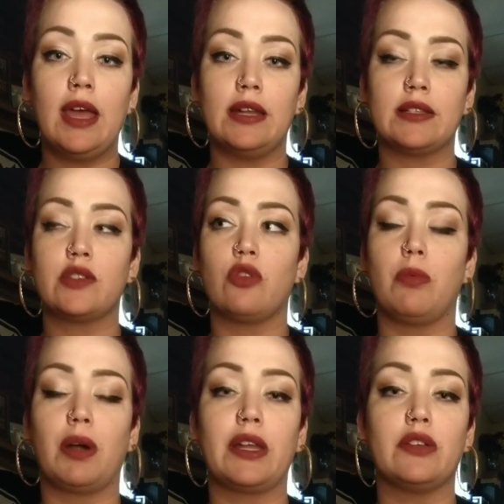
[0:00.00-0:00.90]
and it's to
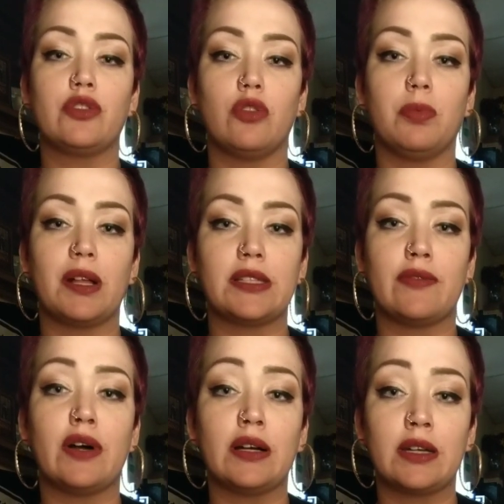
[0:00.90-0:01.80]
bring you to a place
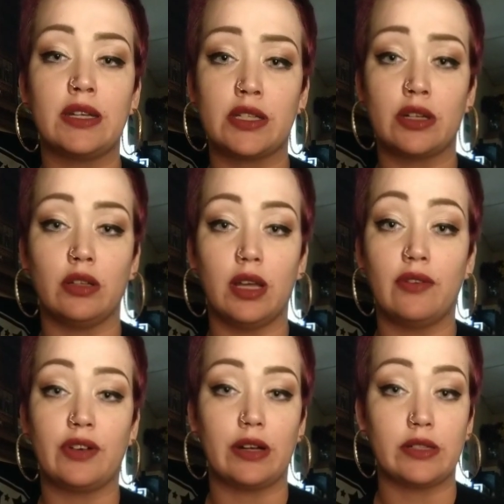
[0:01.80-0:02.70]
of unconditional
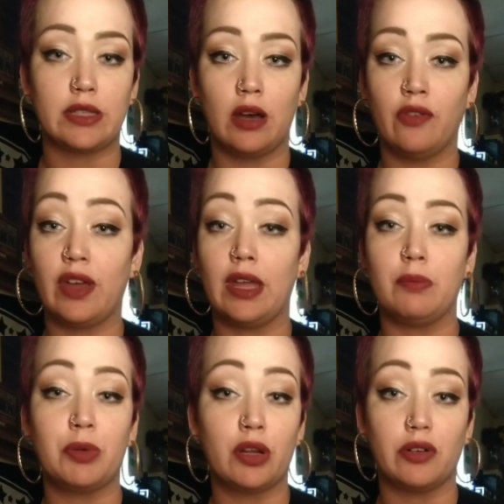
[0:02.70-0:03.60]
love for yourself
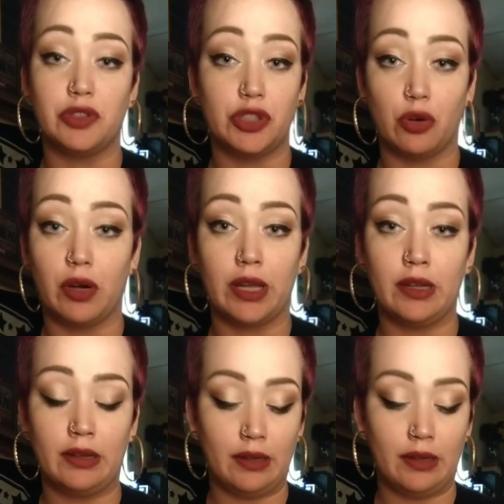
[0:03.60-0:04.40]
and pure joy.